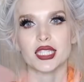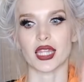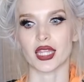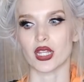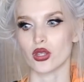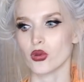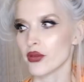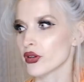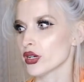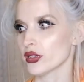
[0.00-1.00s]
and then
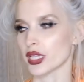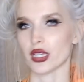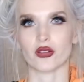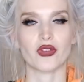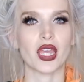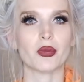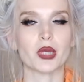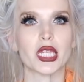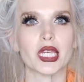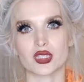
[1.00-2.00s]
whoever, like your
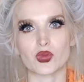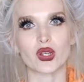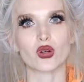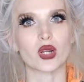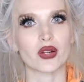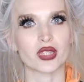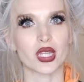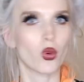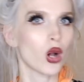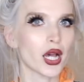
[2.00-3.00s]
family, and sprinkle whatever they
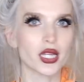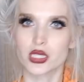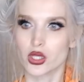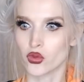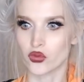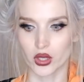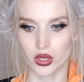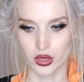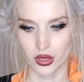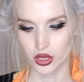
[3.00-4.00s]
want
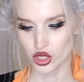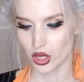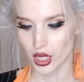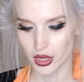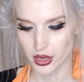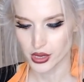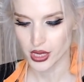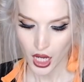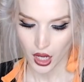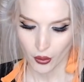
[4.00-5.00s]
over their enchiladas.
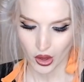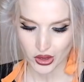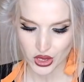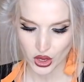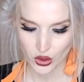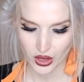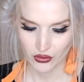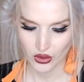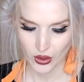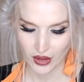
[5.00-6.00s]
Also, if
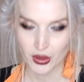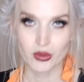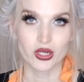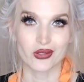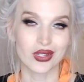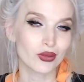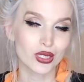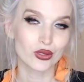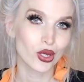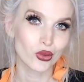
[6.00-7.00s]
you have people in your family
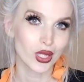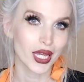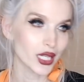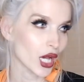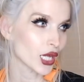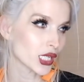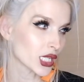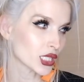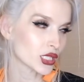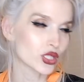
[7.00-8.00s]
who don't like
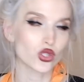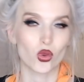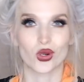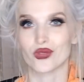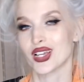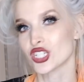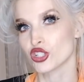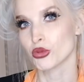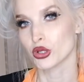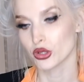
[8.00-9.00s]
onions or
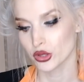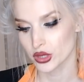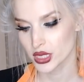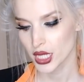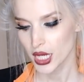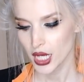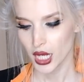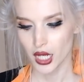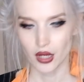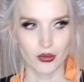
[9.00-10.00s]
vegetables,
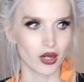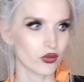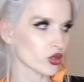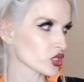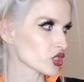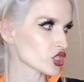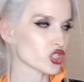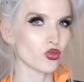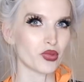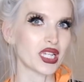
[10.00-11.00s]
of course, you could just
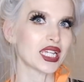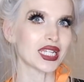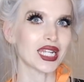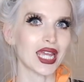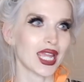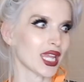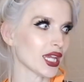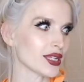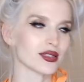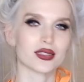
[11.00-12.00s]
do bean
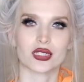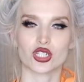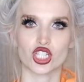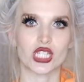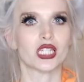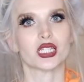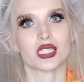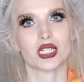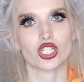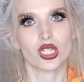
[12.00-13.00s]
and cheese
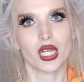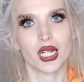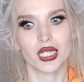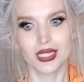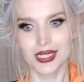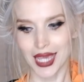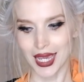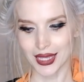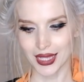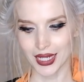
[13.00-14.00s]
enchiladas
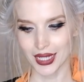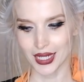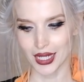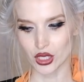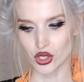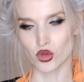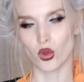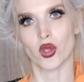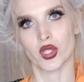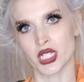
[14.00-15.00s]
and then do
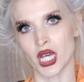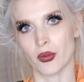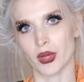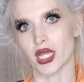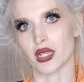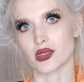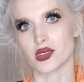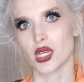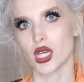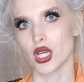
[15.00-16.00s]
all the toppings
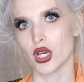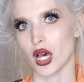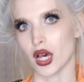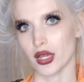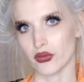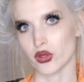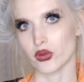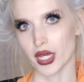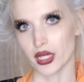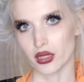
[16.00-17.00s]
if you
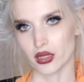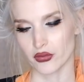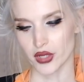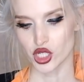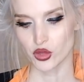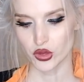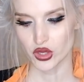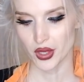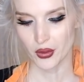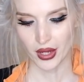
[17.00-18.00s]
like the vegetables, so
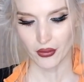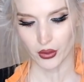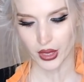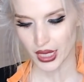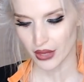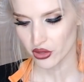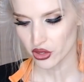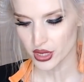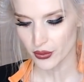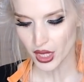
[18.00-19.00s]
that way everyone can have a little
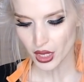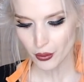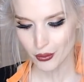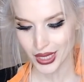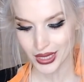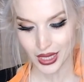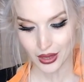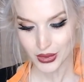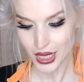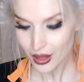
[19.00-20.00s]
something. But
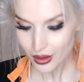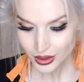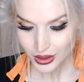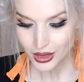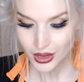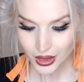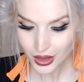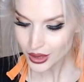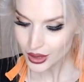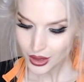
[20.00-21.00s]
I'm telling
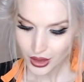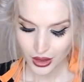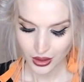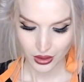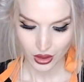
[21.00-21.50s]
you, the